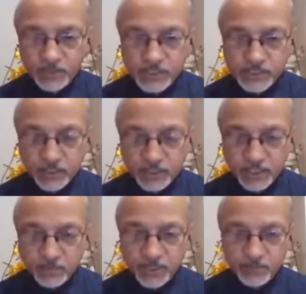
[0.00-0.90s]
It's not
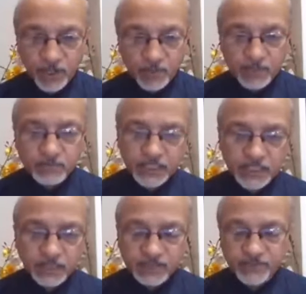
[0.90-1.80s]
that big problem.
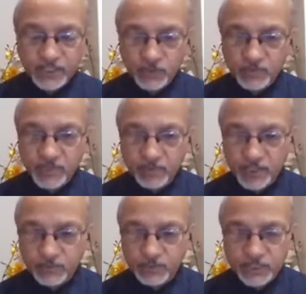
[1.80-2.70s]
Little bit fund will be
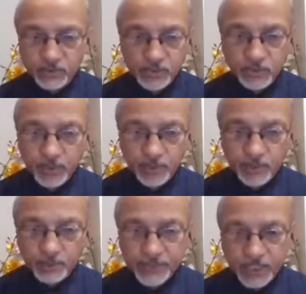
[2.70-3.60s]
available. There is no problem.
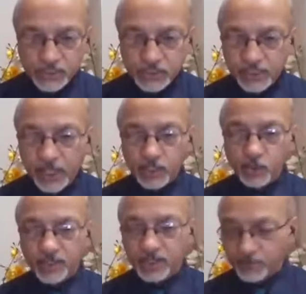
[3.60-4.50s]
So thank you
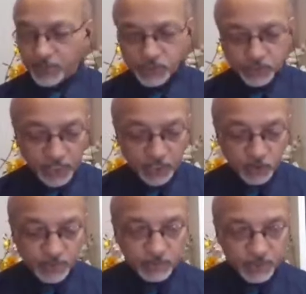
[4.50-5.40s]
very much. Thank you
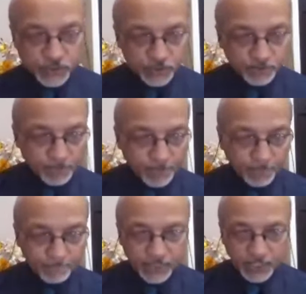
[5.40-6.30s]
very much.
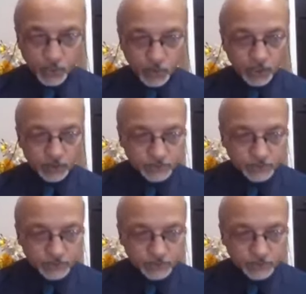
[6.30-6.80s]
Thank you all.